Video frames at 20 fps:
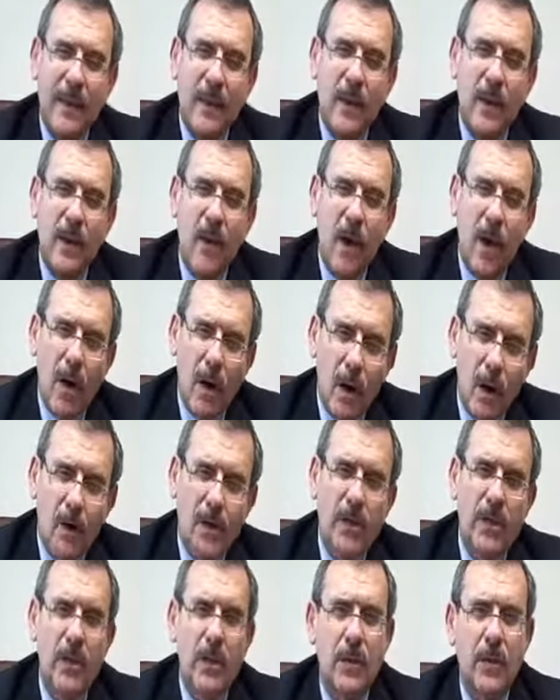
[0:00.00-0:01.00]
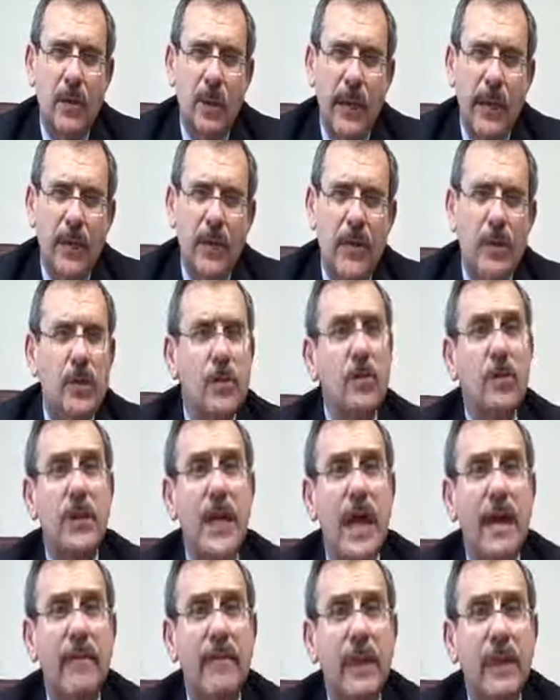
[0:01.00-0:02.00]
There are also
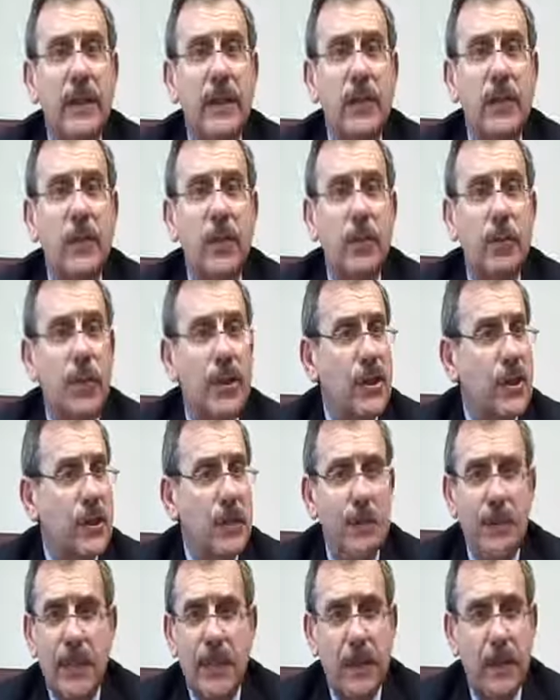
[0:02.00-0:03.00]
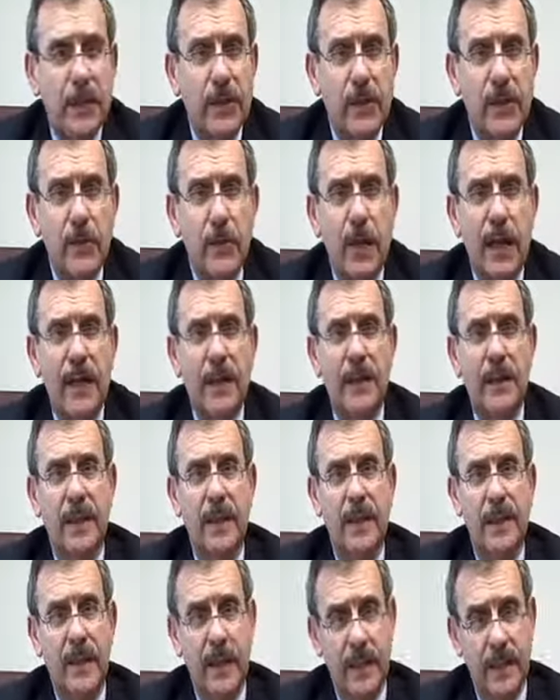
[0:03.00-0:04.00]
issues having to do with
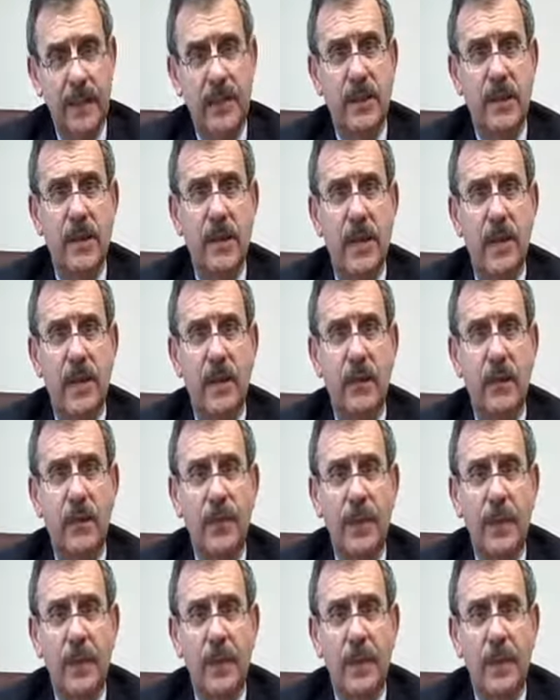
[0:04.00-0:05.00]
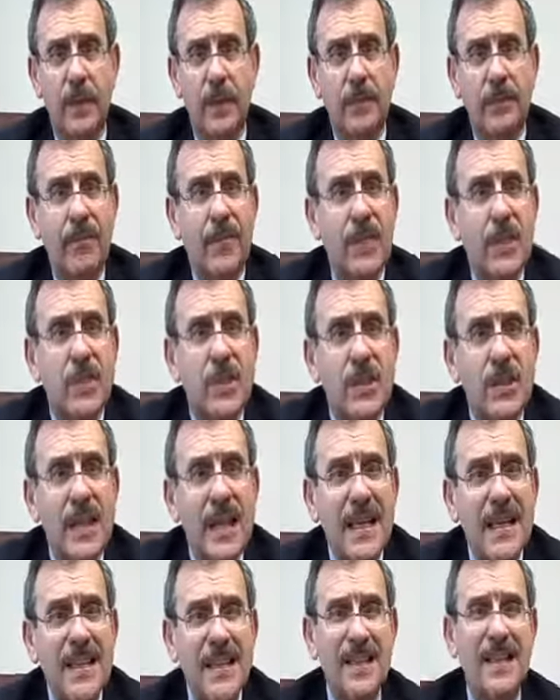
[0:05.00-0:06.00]
spirituality itself. The
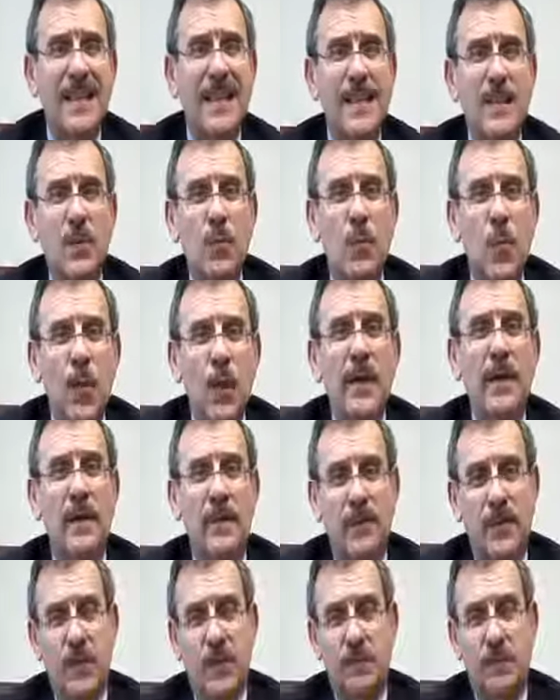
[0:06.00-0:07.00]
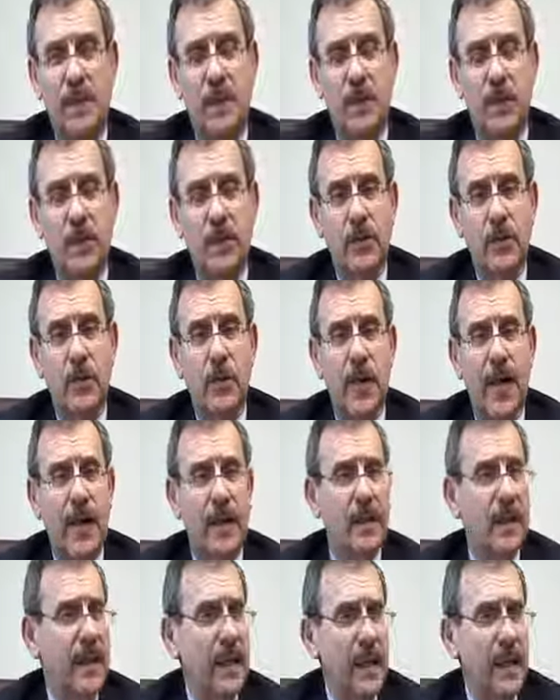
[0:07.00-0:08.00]
season is one of
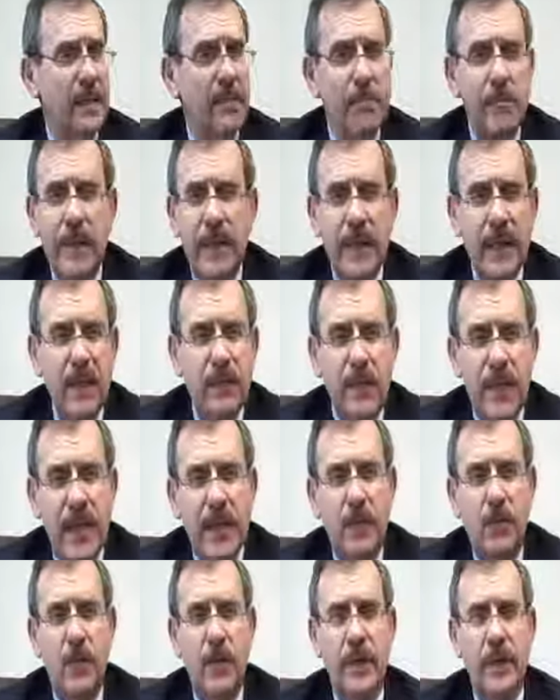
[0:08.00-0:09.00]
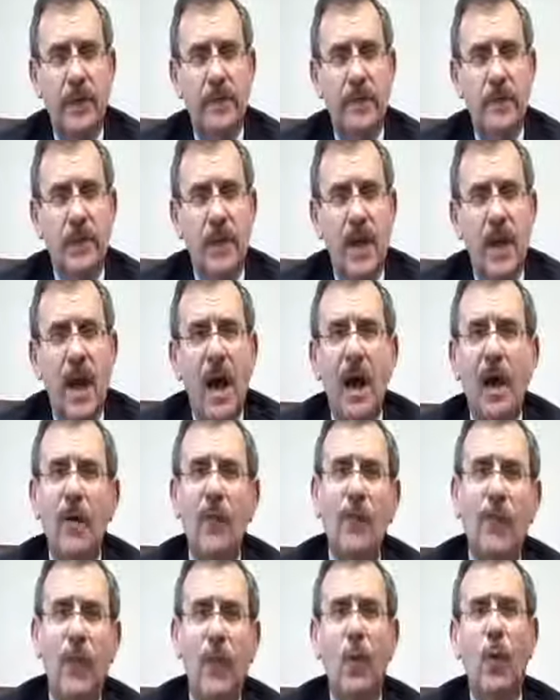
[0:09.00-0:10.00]
spirituality, and many veterans
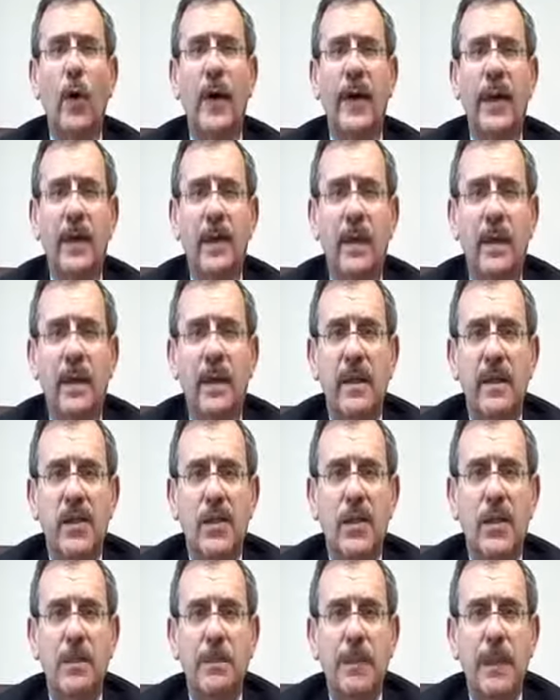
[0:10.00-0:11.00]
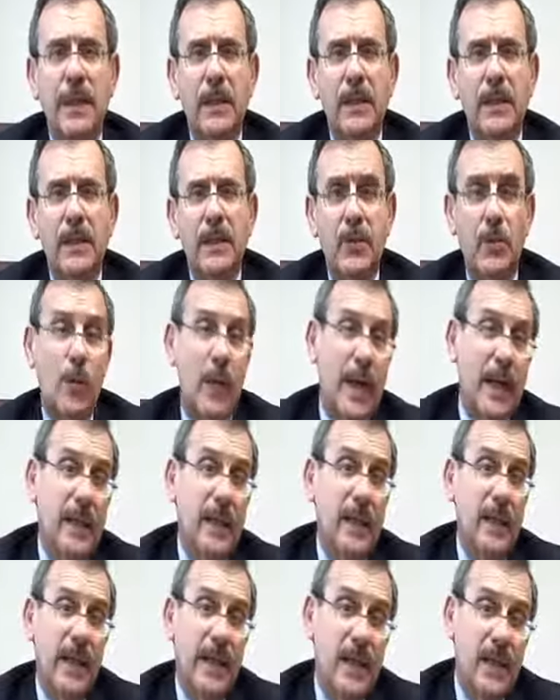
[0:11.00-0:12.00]
avoid
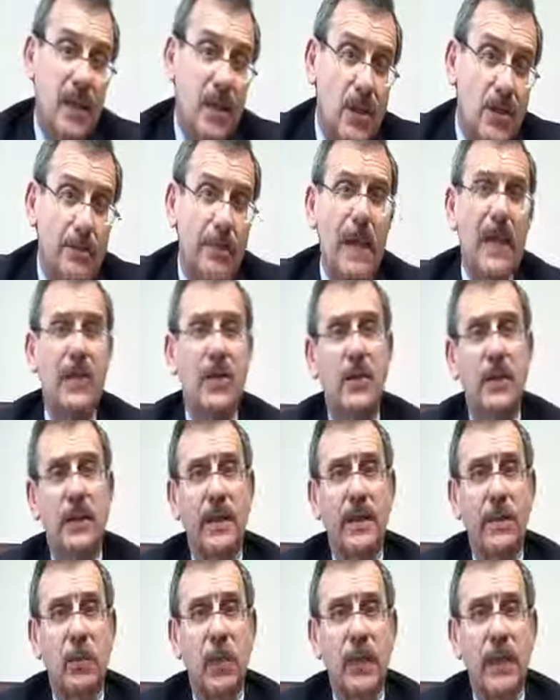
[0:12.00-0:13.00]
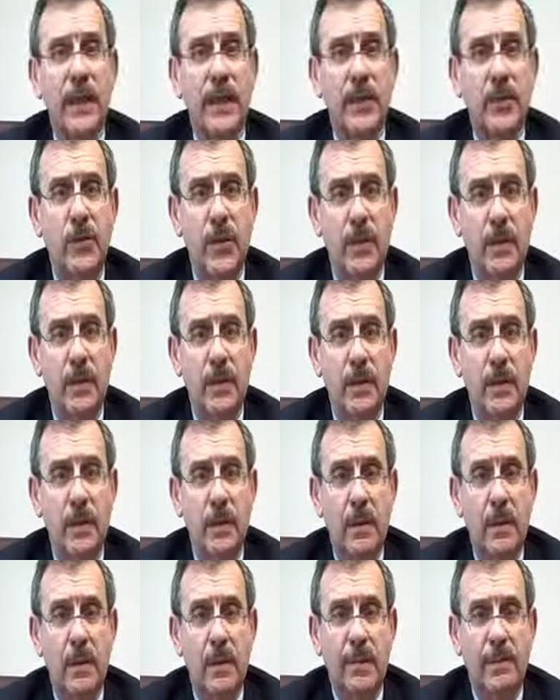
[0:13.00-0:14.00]
spirituality and especially religion.
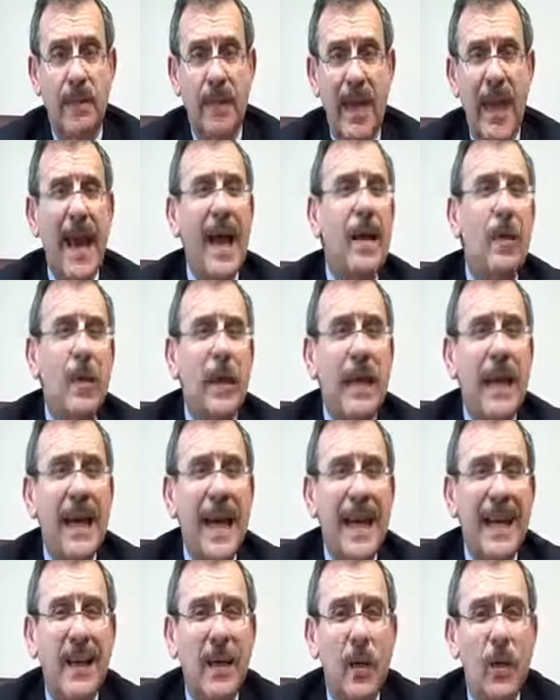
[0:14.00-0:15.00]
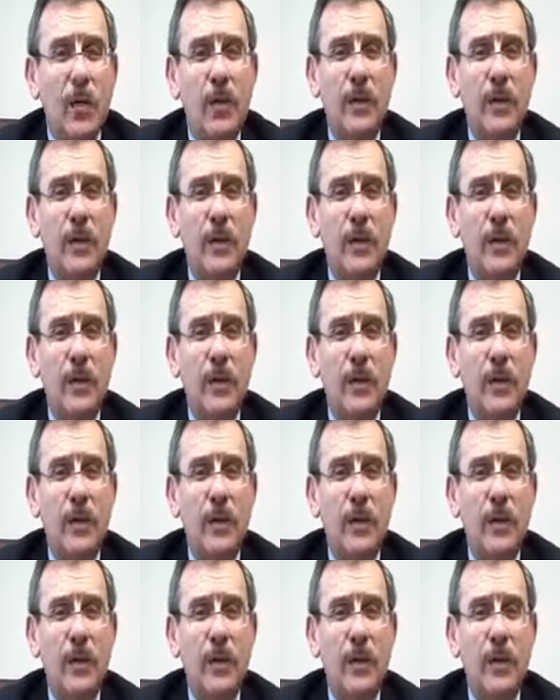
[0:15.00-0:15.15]
How can I